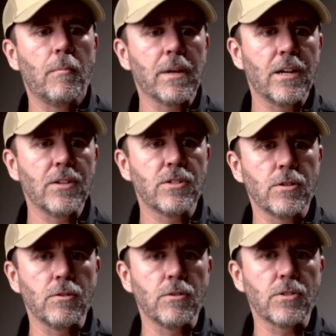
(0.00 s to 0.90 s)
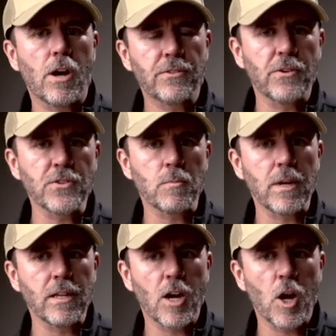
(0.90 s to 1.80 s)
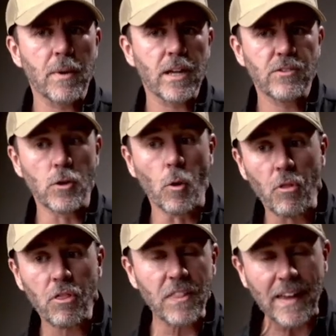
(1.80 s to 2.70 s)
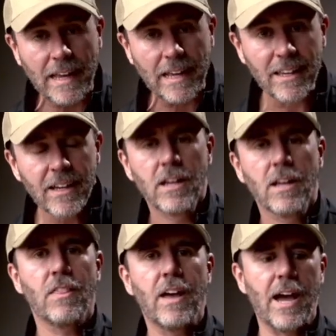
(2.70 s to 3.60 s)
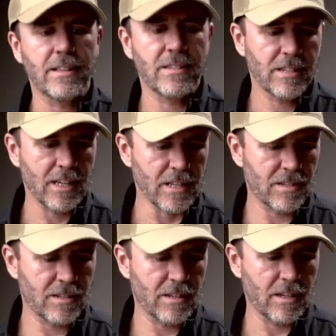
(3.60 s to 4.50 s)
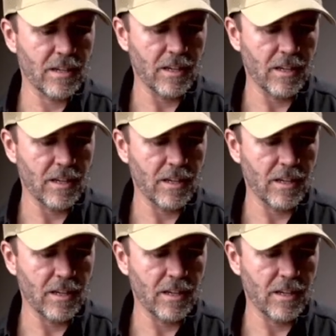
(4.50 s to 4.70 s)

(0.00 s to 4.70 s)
because you saw on social media or because you don't think that it's